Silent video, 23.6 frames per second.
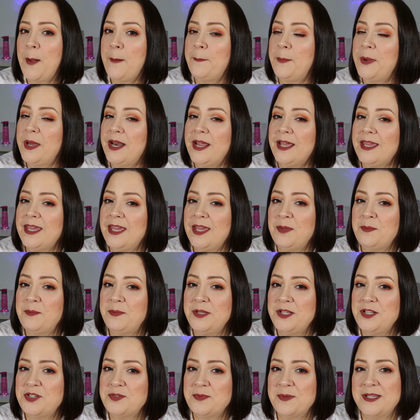but I can't
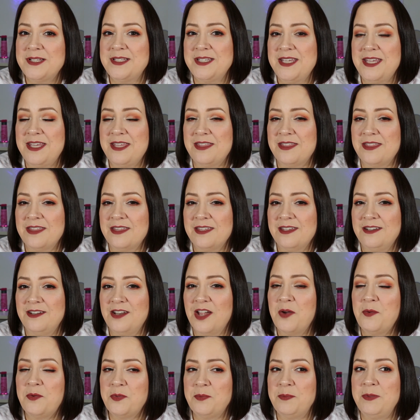bleach my teeth,
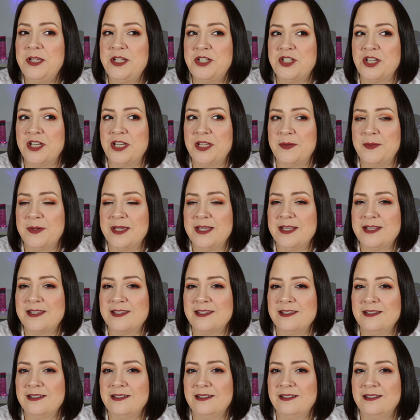not with bleach anyways,
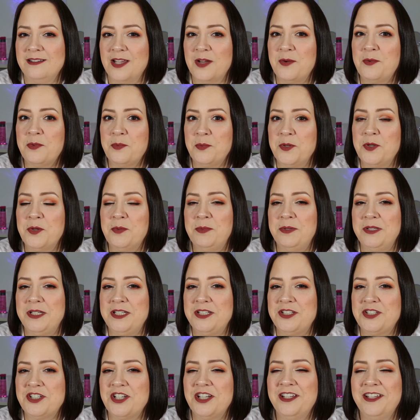not with real
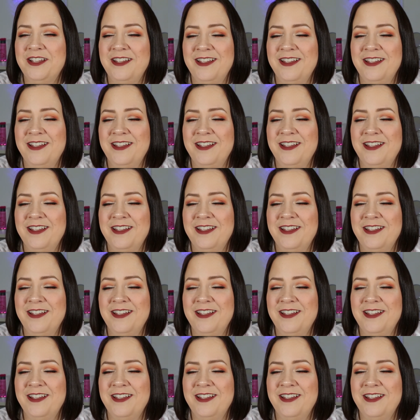bleach.